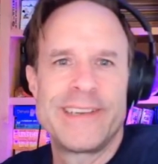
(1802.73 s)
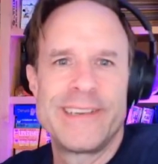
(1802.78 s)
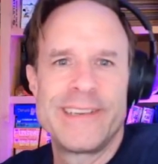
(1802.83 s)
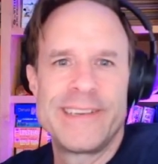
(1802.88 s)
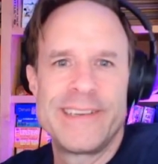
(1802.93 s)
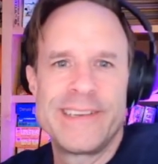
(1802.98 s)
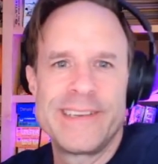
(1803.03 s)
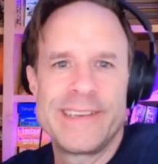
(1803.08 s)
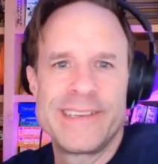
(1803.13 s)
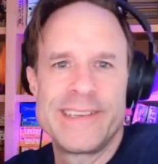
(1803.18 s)

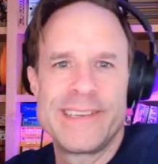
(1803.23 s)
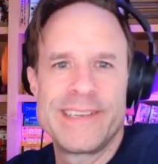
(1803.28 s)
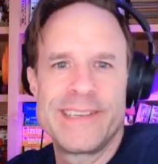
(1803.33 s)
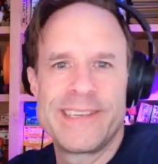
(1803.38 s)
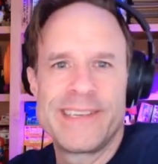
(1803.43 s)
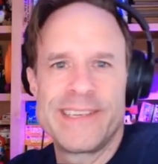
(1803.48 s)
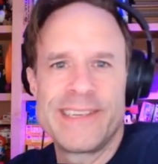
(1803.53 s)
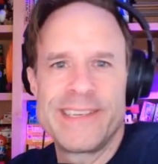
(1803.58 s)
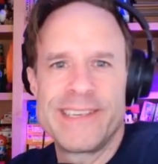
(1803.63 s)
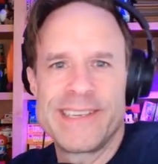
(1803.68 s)

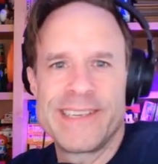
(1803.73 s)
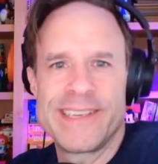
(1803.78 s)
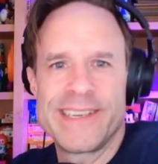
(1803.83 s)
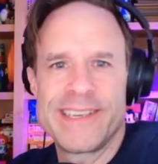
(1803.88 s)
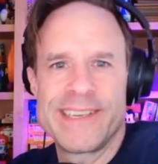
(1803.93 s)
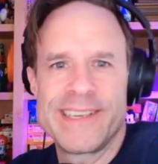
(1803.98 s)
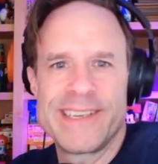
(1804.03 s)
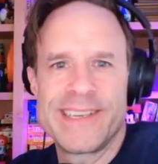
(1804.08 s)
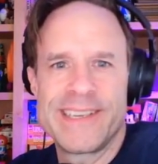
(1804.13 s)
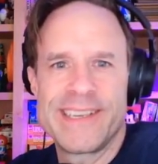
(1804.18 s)

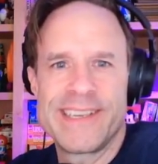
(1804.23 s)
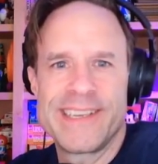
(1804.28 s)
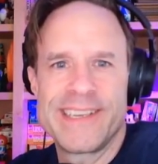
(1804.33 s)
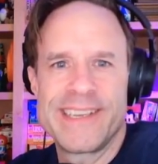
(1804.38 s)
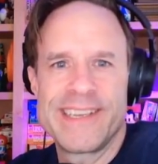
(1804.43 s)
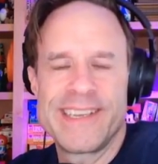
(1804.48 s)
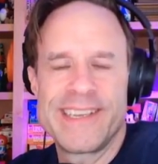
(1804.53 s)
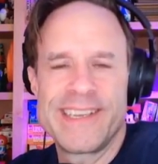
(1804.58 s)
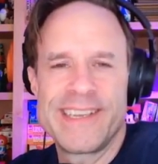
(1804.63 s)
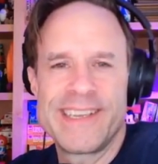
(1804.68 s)

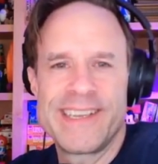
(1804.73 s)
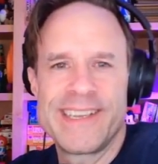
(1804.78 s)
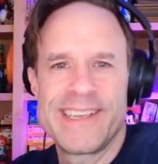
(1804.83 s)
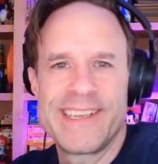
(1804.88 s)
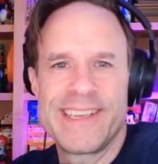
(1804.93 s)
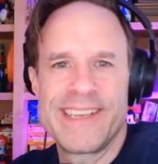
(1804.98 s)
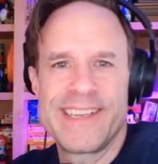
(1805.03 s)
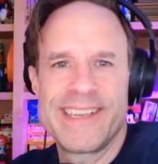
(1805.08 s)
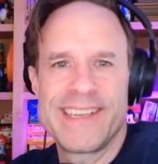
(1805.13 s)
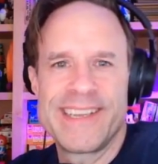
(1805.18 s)

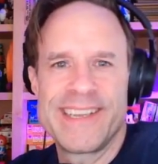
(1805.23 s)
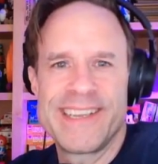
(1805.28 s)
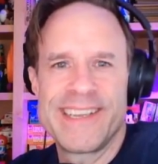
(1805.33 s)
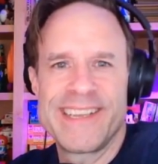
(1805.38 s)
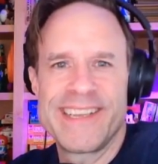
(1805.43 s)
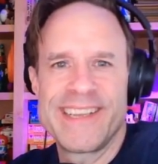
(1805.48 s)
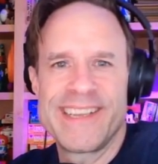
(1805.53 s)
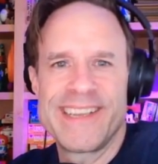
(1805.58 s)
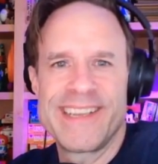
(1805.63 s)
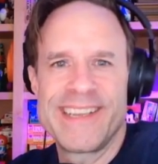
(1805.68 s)

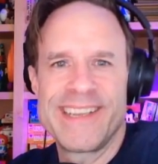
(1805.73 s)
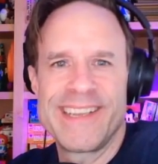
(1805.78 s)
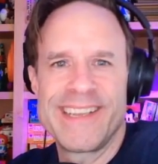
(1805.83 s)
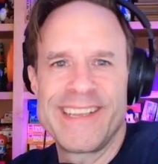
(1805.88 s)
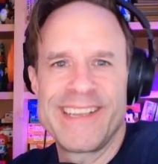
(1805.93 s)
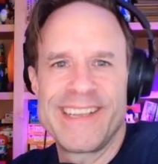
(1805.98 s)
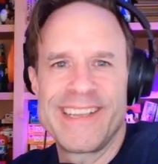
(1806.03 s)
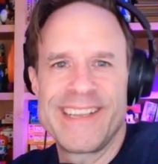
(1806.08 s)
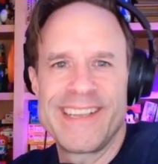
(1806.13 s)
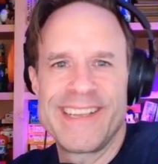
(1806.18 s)

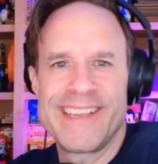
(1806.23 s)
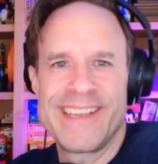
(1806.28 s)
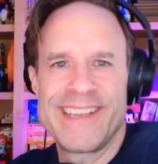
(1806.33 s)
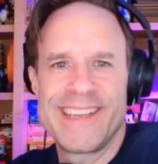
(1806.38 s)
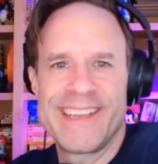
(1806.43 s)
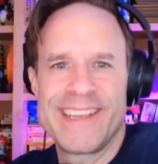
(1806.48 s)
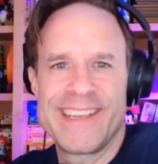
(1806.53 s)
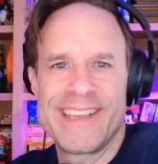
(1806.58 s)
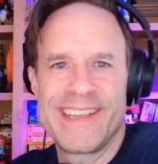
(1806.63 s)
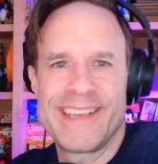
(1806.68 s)

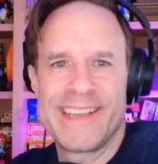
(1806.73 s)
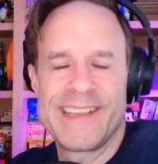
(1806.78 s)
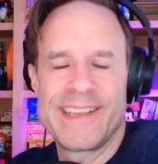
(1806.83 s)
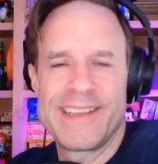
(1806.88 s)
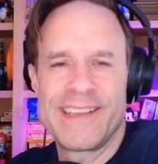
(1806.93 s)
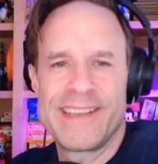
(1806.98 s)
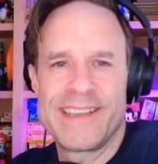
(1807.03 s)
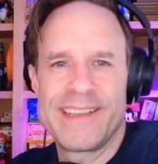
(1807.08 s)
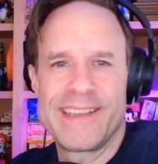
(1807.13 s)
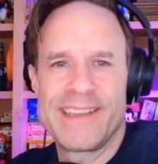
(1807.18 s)

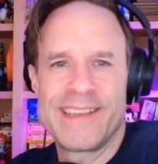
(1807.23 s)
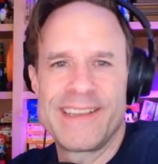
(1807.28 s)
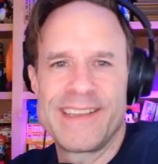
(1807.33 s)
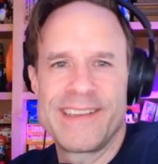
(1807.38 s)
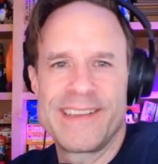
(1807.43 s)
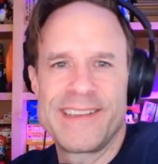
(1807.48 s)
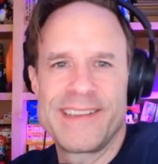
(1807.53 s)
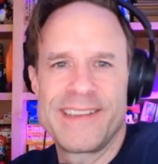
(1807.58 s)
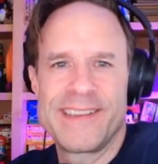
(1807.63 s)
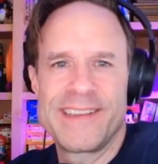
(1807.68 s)
This person isn't speaking.